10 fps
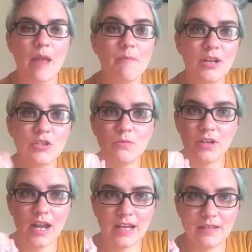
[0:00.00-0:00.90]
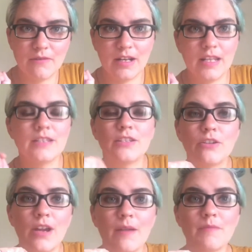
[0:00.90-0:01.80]
I'm much more active on
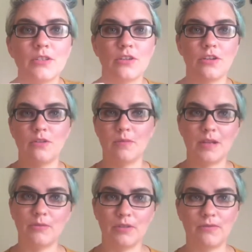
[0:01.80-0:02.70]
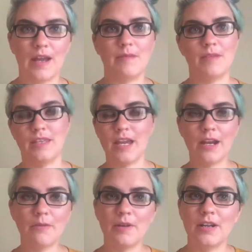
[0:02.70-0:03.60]
Instagram, so you'll be able to find me
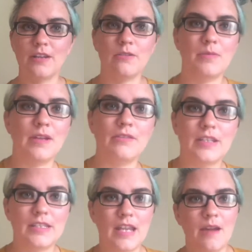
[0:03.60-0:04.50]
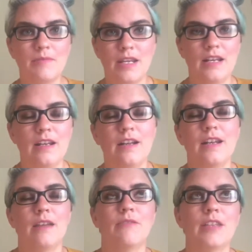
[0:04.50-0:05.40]
there where you'll be able to stay updated
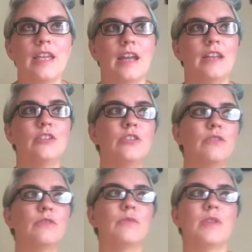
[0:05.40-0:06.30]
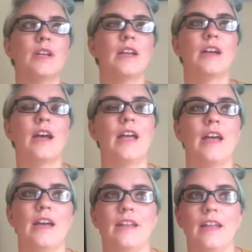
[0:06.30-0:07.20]
on everything I do
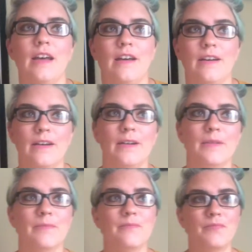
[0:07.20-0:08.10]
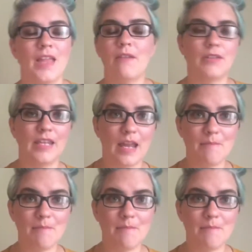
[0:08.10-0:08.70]
and everything